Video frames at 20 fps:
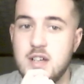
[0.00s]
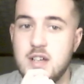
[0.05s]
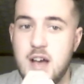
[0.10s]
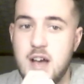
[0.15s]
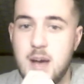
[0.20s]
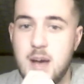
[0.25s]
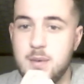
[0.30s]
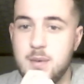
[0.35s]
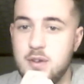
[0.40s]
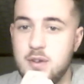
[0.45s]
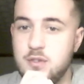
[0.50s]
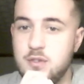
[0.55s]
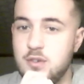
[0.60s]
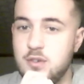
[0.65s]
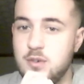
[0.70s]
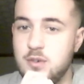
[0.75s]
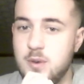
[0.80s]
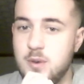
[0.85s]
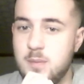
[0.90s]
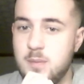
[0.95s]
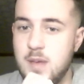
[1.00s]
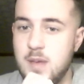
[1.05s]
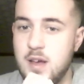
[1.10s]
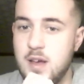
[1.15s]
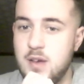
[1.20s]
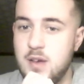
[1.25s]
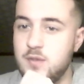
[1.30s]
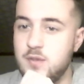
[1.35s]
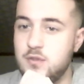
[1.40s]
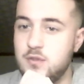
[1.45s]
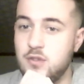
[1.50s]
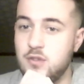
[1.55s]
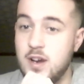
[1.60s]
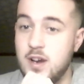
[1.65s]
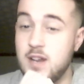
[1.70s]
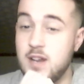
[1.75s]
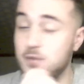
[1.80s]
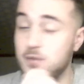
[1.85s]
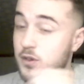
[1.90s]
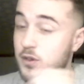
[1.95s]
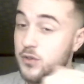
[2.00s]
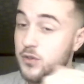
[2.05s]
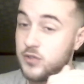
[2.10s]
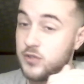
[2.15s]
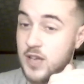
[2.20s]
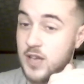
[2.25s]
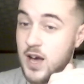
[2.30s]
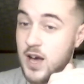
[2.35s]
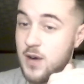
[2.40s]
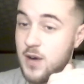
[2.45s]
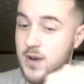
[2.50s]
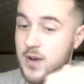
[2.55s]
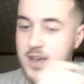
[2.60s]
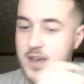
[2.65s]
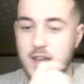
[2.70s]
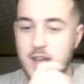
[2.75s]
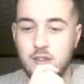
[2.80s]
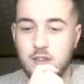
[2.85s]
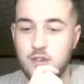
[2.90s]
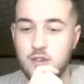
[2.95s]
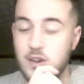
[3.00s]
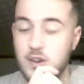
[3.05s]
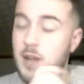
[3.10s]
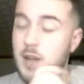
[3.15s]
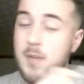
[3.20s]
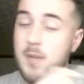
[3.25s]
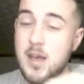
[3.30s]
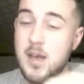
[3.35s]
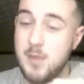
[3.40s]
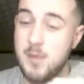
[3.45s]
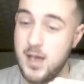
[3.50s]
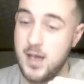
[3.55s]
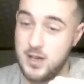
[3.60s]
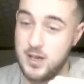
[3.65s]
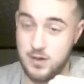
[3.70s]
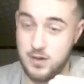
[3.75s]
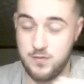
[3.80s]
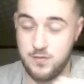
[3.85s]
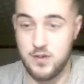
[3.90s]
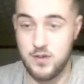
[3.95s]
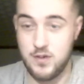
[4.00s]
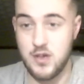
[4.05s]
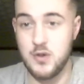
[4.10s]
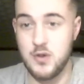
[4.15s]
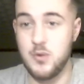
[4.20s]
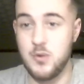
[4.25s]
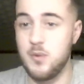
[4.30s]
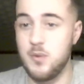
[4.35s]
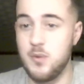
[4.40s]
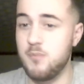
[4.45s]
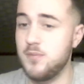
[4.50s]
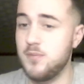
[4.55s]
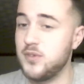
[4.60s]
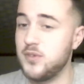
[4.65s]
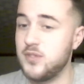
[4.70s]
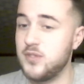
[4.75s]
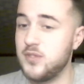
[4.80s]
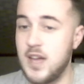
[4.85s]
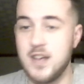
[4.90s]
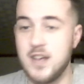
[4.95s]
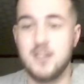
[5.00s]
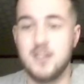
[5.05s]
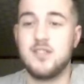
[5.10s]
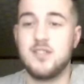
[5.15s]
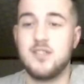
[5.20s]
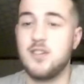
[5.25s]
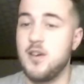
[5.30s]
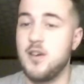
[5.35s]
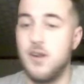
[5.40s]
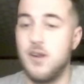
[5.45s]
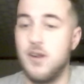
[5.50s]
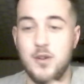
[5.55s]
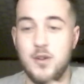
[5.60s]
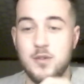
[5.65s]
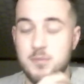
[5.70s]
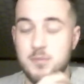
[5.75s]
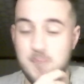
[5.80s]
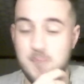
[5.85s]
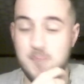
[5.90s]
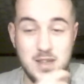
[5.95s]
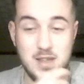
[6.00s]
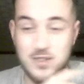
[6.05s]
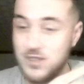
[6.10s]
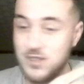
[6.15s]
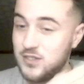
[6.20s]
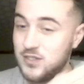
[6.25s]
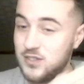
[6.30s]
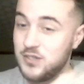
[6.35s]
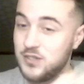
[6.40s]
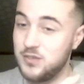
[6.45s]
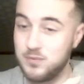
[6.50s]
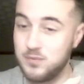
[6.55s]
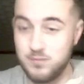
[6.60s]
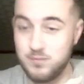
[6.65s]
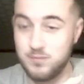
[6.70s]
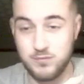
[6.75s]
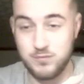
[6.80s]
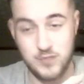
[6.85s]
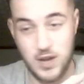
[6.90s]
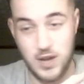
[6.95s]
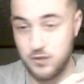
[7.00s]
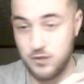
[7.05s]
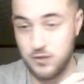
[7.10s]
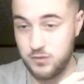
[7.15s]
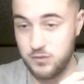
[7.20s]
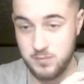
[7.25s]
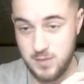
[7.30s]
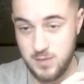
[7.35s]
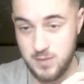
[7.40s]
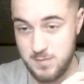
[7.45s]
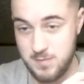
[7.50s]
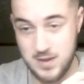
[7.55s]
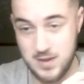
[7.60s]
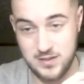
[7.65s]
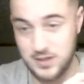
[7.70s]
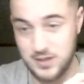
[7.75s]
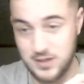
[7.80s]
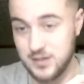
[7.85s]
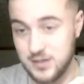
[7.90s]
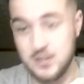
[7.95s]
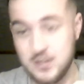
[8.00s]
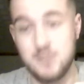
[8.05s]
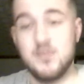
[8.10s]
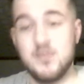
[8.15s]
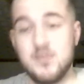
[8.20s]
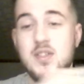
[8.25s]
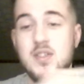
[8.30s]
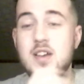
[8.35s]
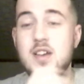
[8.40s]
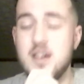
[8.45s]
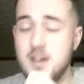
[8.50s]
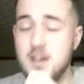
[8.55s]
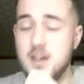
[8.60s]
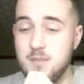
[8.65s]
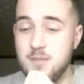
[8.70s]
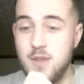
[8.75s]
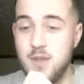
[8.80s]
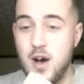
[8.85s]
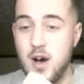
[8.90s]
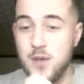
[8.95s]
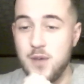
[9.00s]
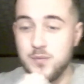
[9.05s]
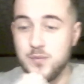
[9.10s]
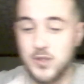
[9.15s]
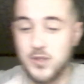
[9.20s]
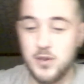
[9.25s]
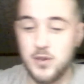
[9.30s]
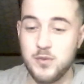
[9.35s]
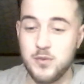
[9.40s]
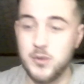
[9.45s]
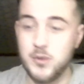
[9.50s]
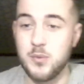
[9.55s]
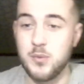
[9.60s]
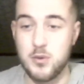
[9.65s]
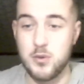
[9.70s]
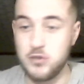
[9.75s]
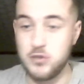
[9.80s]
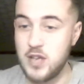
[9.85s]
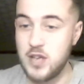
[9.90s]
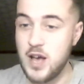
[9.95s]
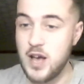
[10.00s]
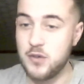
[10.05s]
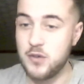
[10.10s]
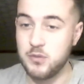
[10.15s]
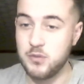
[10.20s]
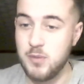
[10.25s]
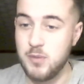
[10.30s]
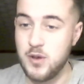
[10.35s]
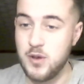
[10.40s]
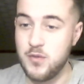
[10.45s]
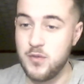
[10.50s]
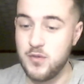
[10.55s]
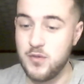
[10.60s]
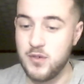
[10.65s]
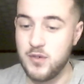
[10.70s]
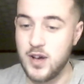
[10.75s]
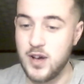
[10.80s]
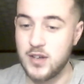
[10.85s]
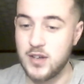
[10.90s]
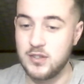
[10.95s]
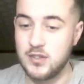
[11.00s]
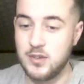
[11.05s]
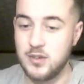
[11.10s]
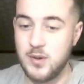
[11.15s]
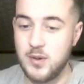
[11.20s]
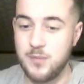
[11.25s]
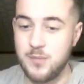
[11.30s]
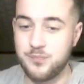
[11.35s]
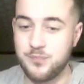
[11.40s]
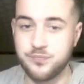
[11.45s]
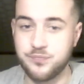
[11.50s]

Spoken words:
I'm going to do a bit of training. We're going to see how I get on. I may make a few mistakes, misses that I shouldn't be missing, but we'll see how smooth I can do it.